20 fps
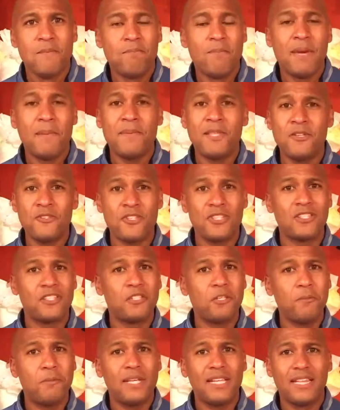Maybe there's a
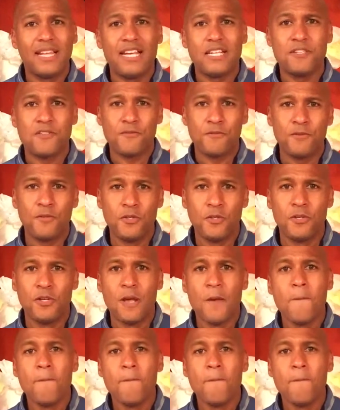little bit less food.